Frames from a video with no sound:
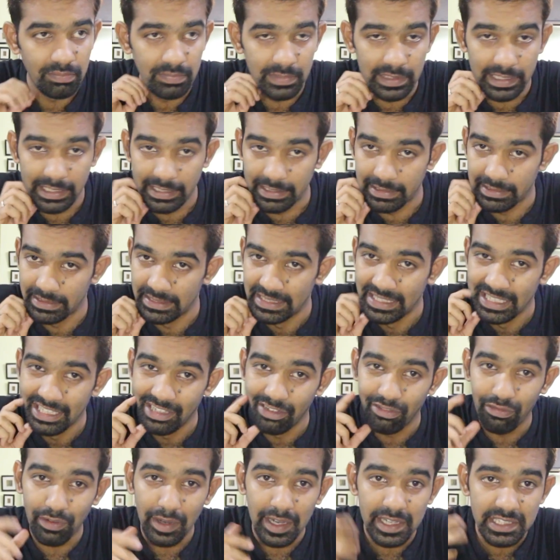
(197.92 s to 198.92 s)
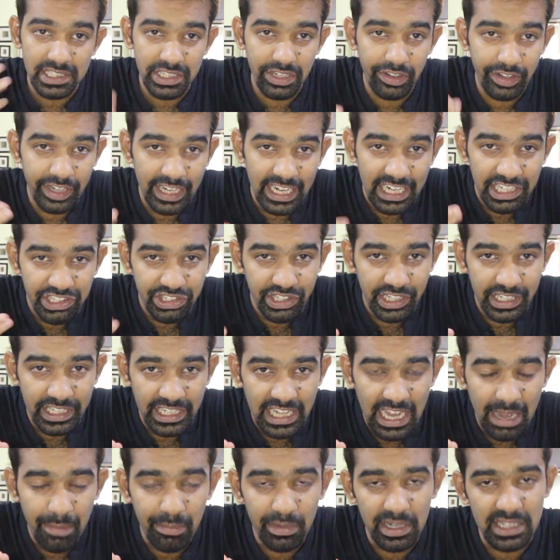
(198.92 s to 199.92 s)
like fast reaction
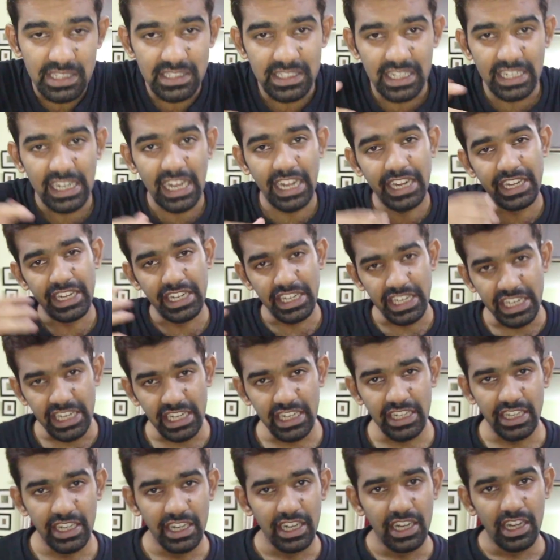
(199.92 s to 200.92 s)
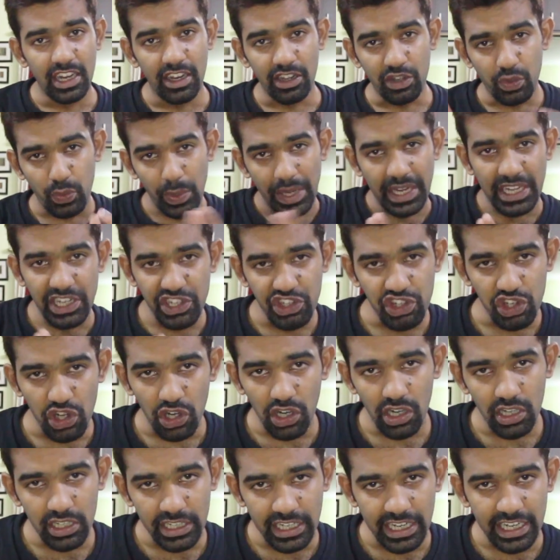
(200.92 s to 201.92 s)
cameras that I need a quick
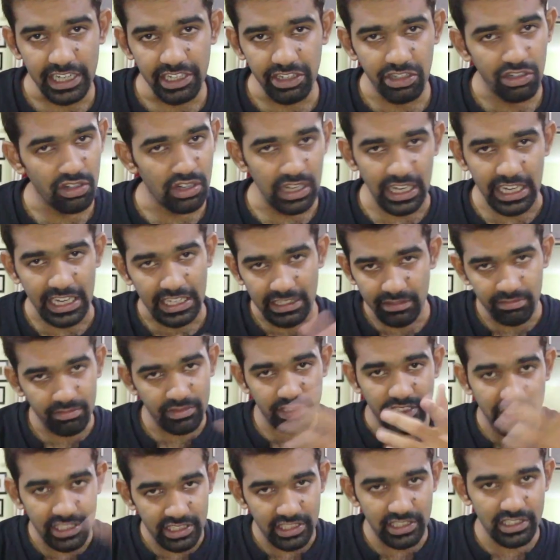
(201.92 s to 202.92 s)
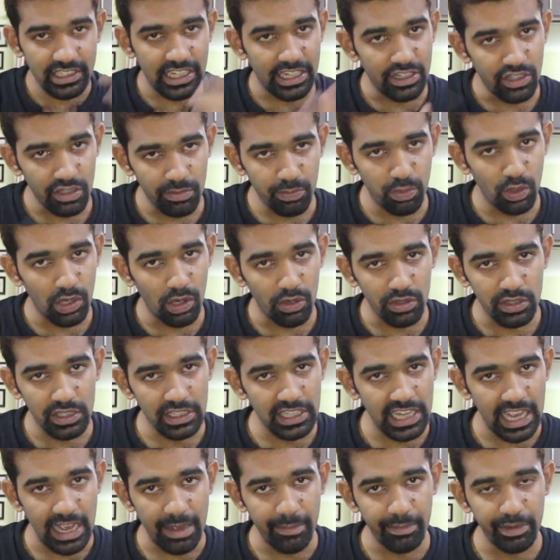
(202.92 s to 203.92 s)
shot, and like just cannot pull out the
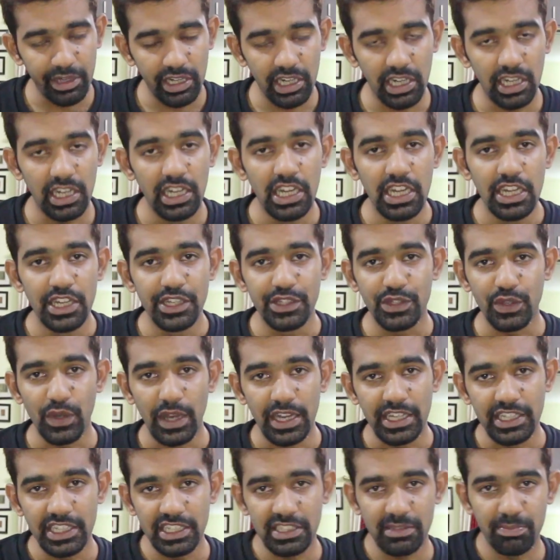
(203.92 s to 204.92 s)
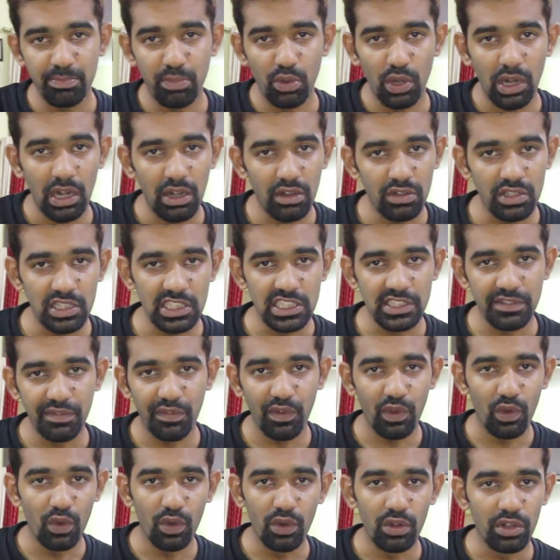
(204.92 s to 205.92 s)
camera, so I just pull out this
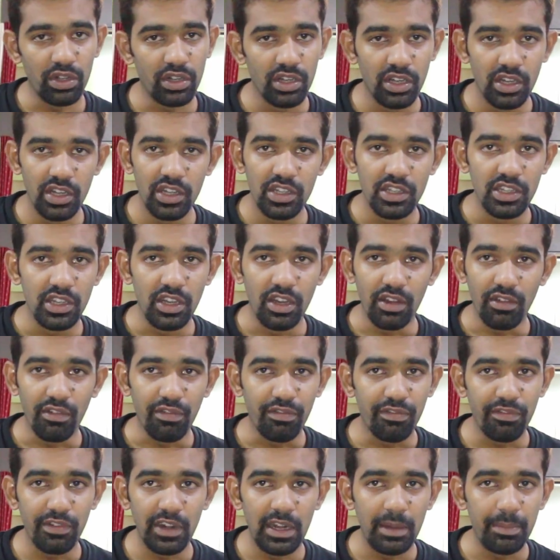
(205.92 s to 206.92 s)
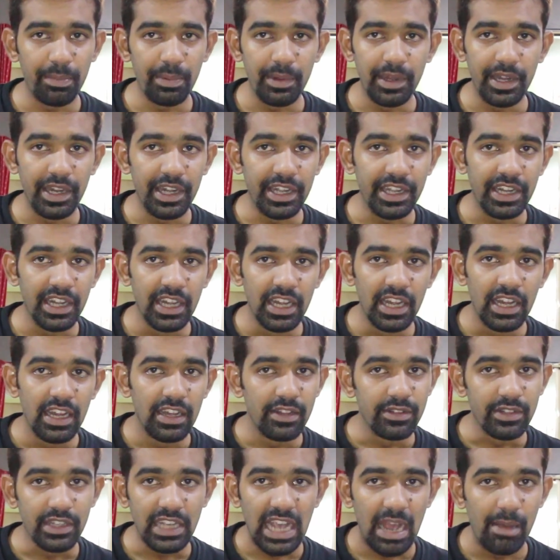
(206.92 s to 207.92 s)
phone, flip it,
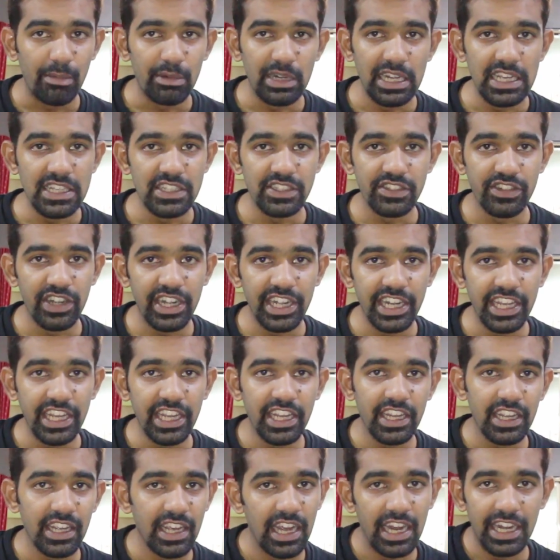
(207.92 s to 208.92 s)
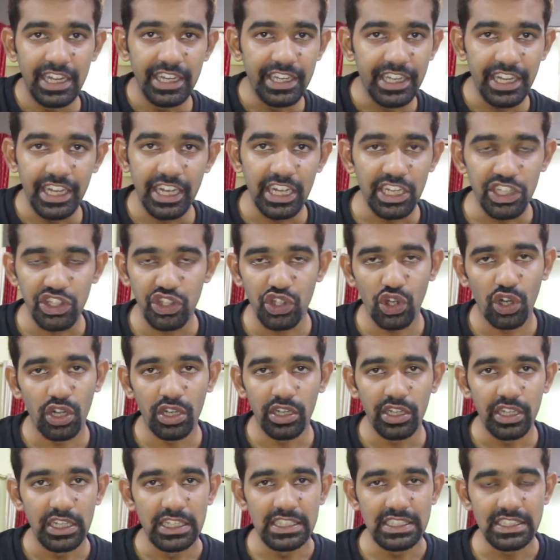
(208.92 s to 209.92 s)
the camera is ready, and take a
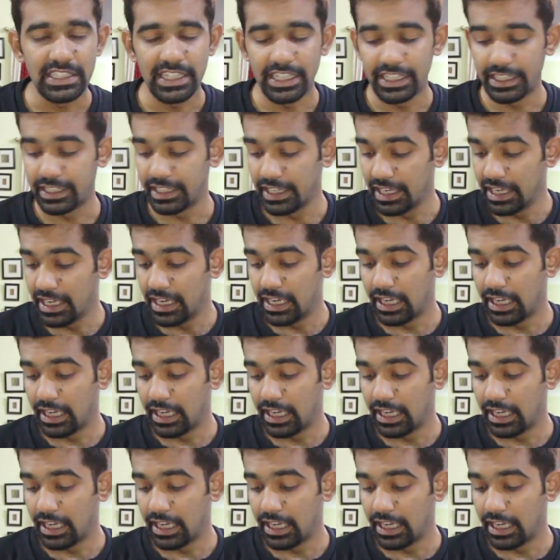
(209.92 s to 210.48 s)
shot instant.